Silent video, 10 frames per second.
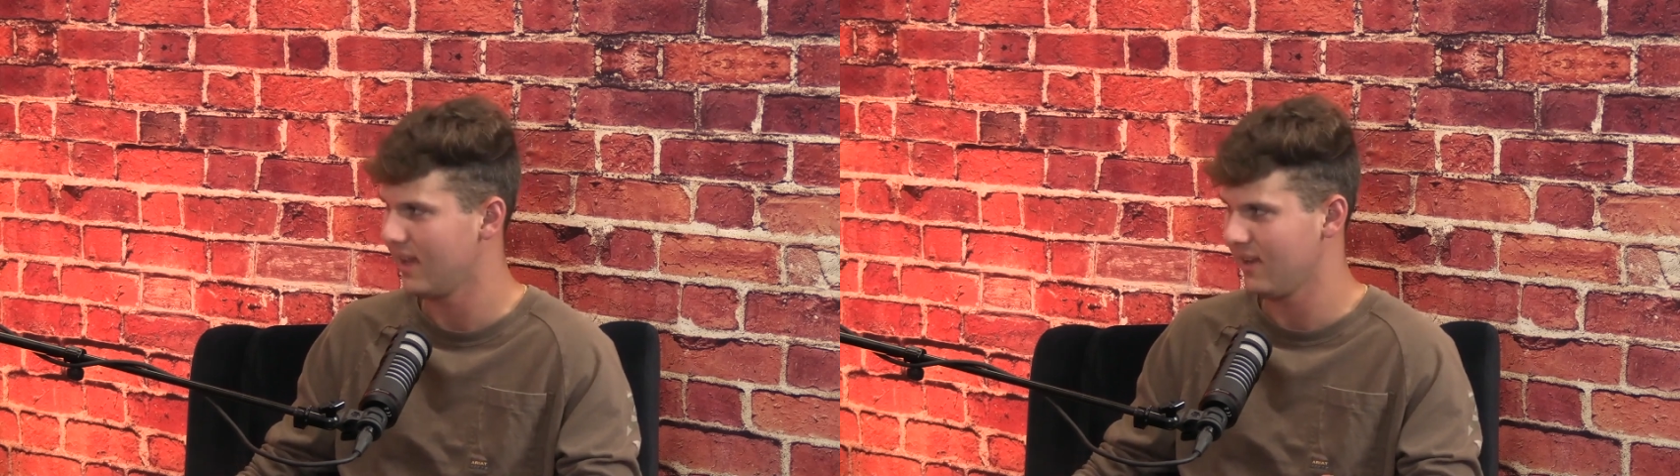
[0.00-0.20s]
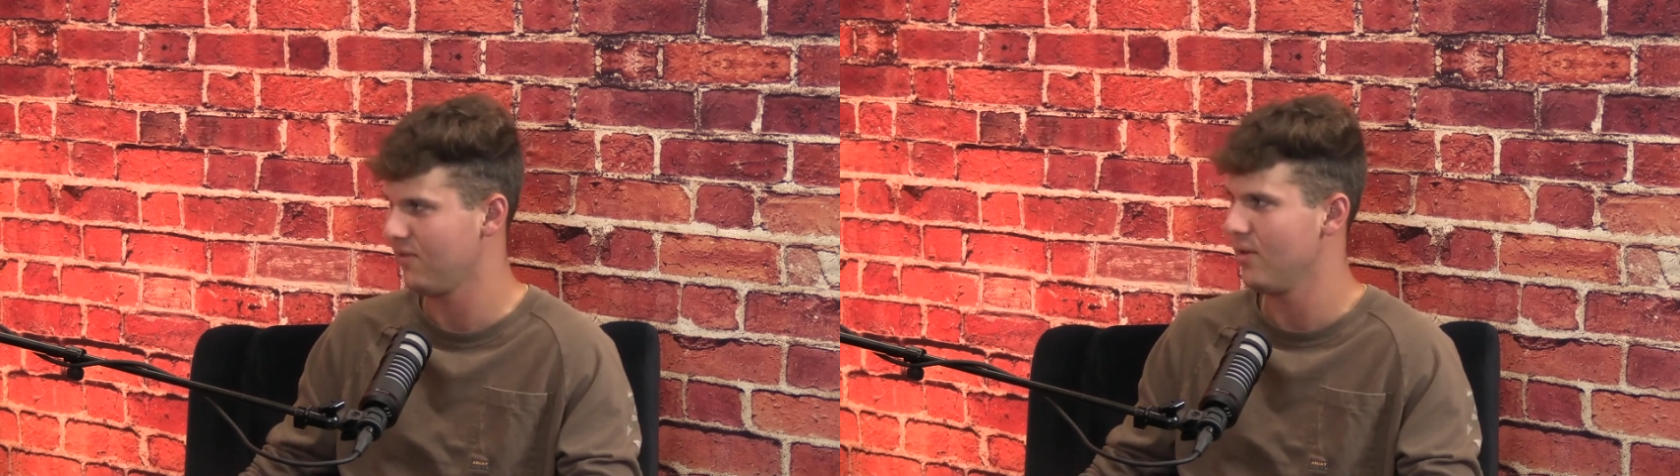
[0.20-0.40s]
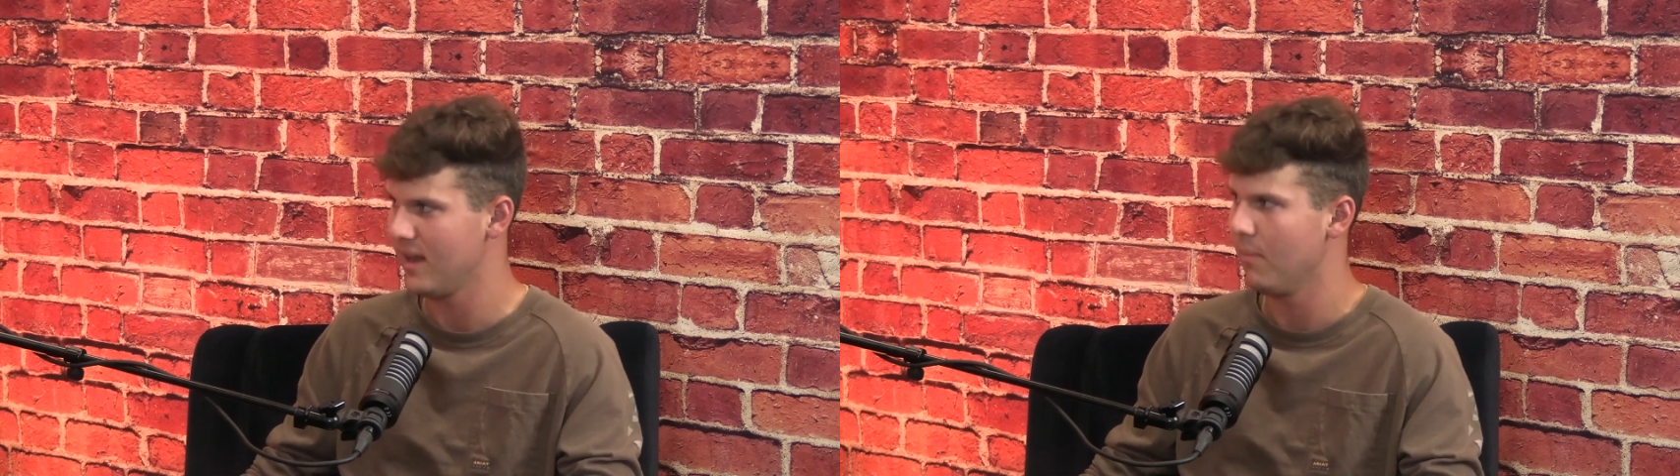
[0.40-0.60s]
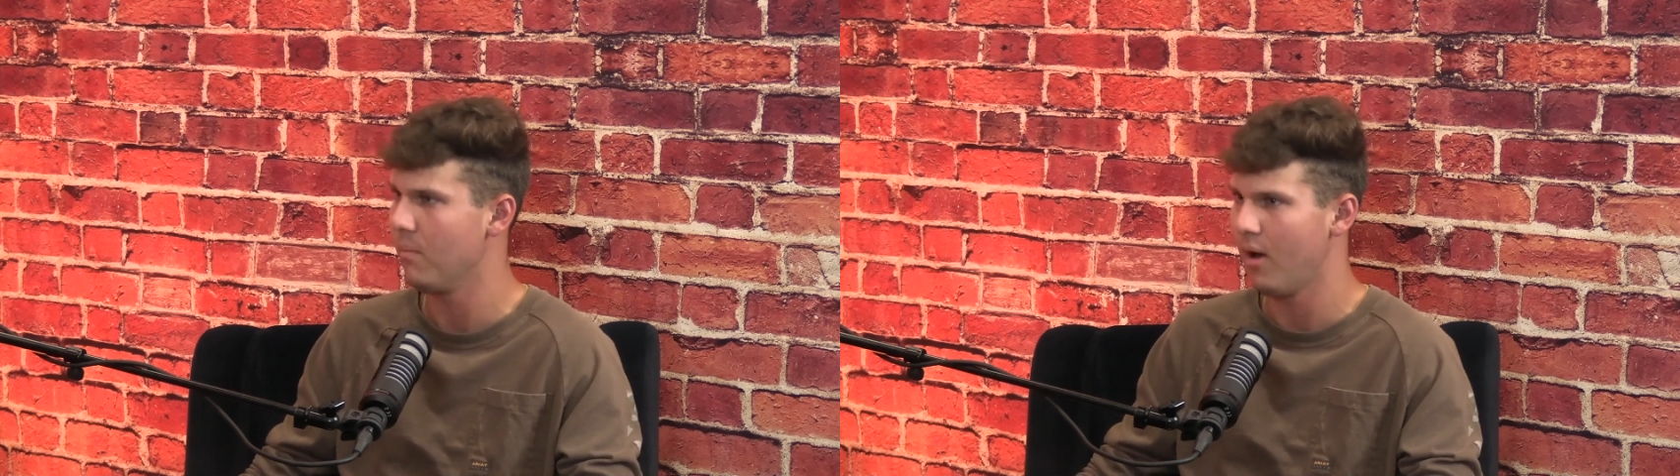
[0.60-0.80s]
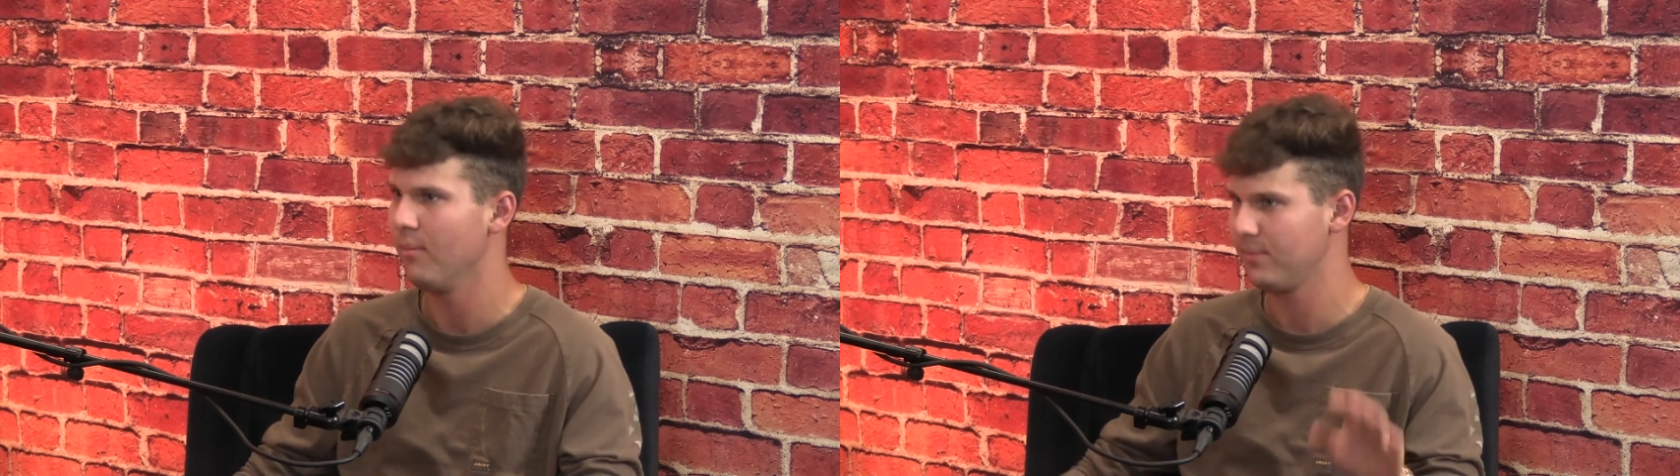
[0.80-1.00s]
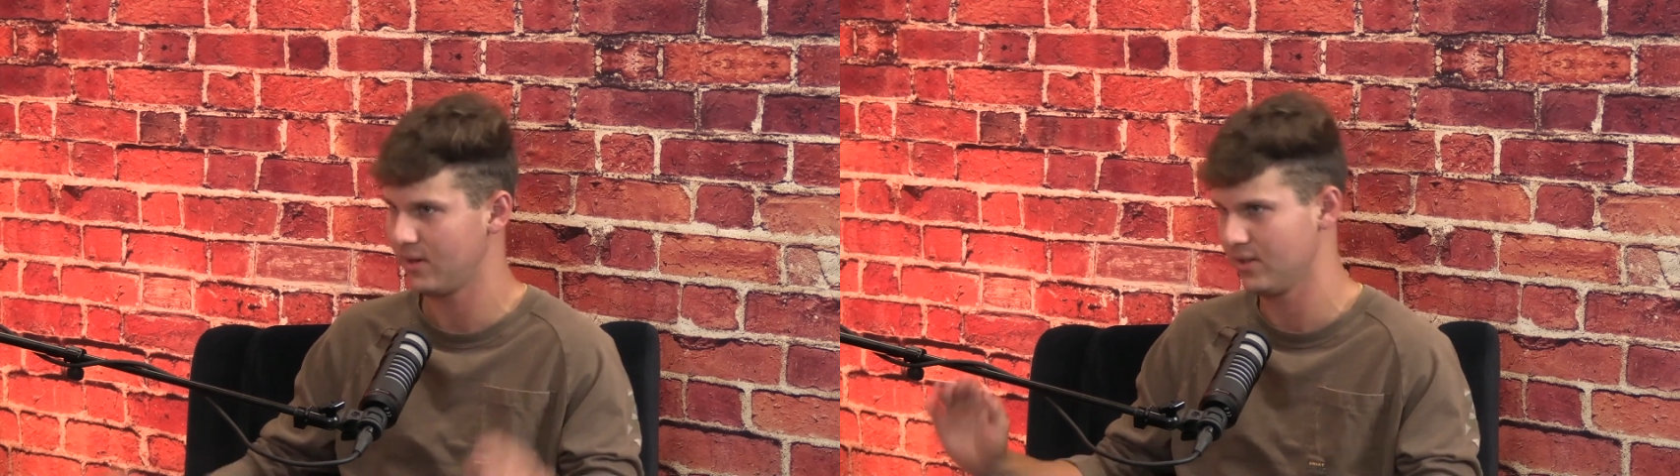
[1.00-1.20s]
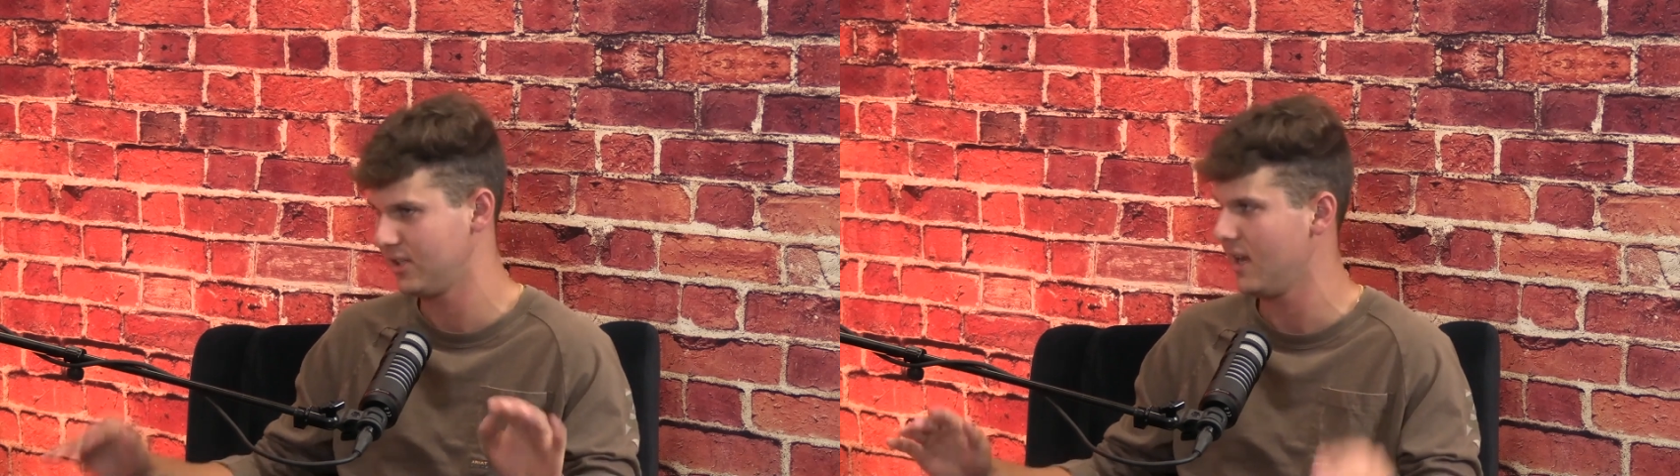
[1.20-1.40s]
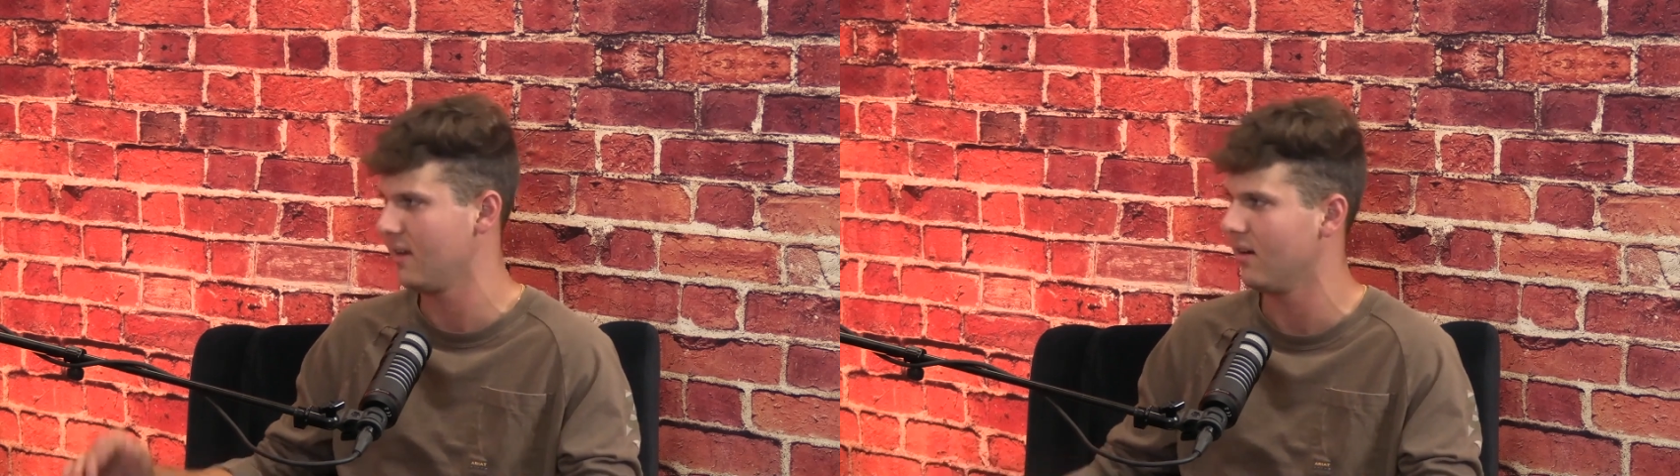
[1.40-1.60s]
Like if you hit a bump, you're
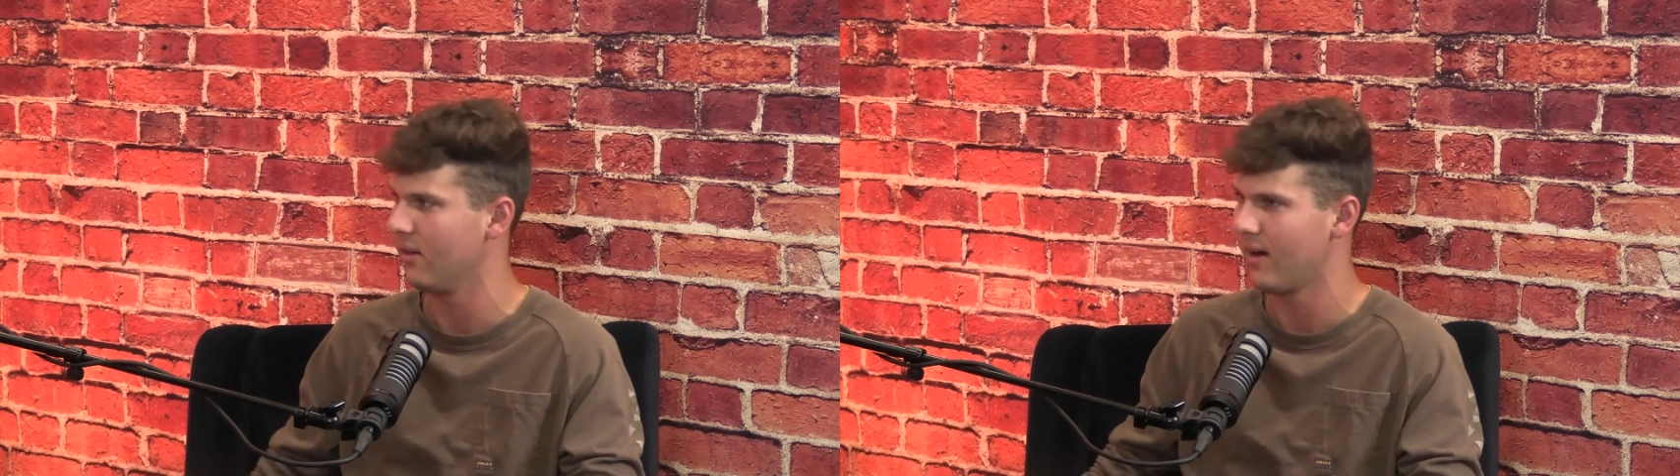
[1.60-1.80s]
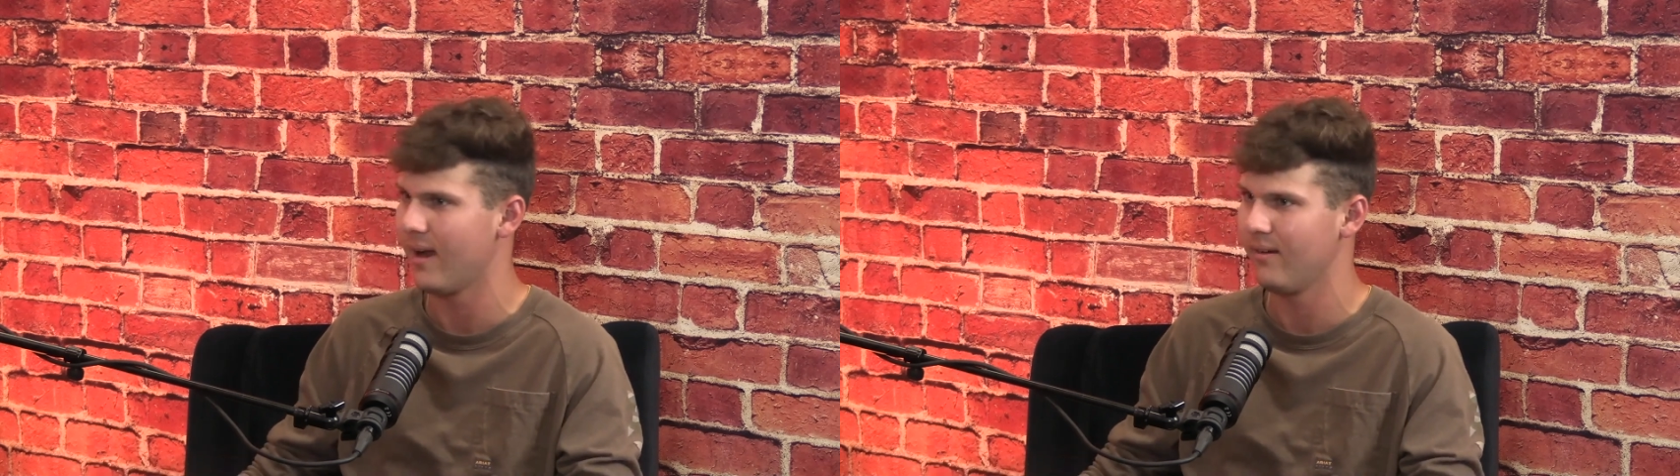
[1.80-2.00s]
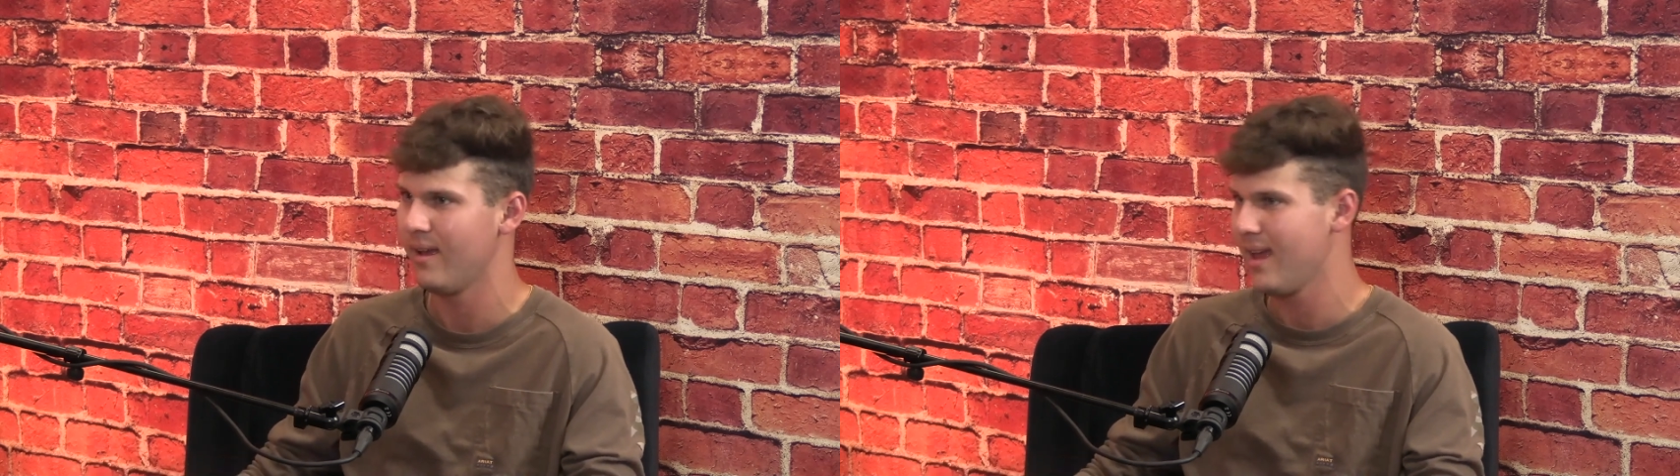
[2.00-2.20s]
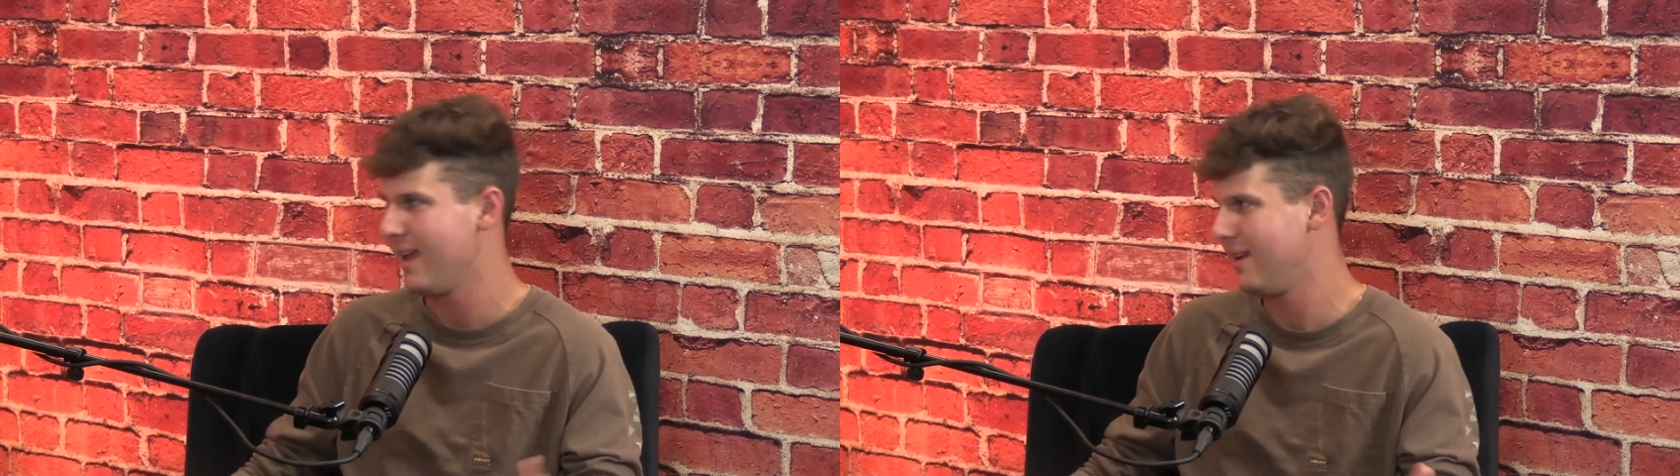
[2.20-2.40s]
shaking all around. Yeah.